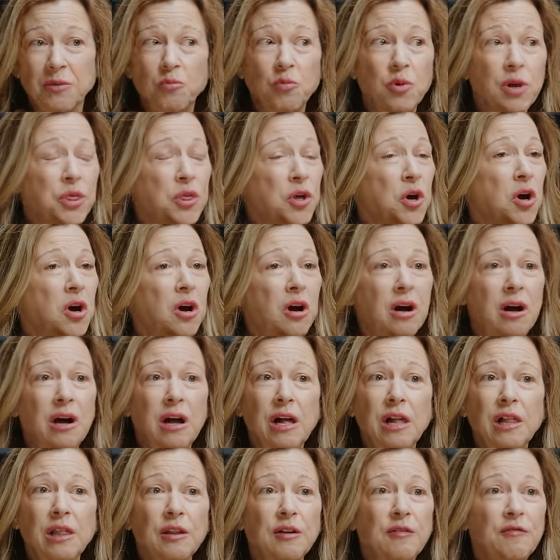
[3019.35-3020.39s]
with
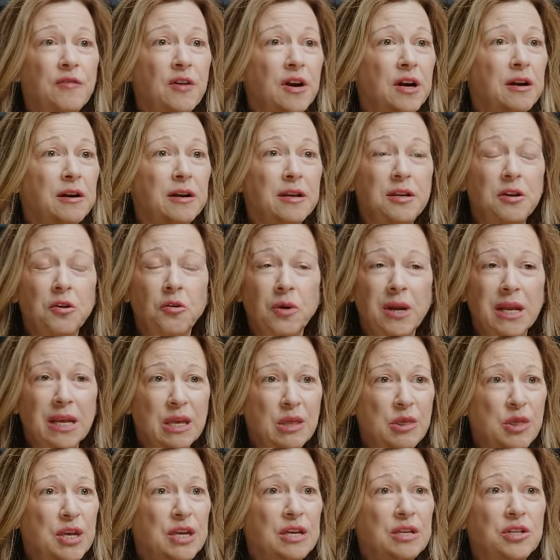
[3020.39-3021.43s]
all of our
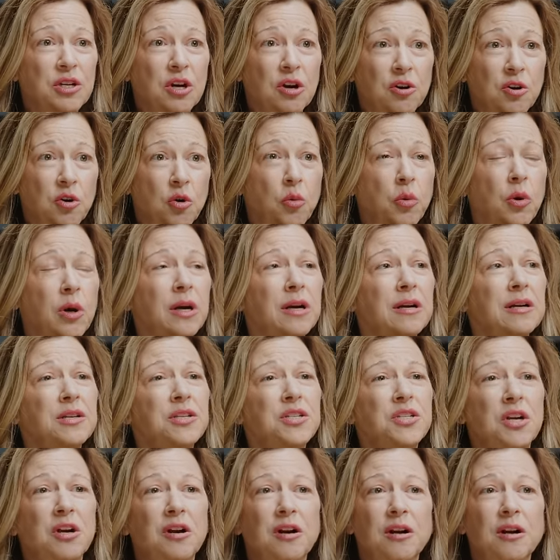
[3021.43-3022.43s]
annoying things, our quirks,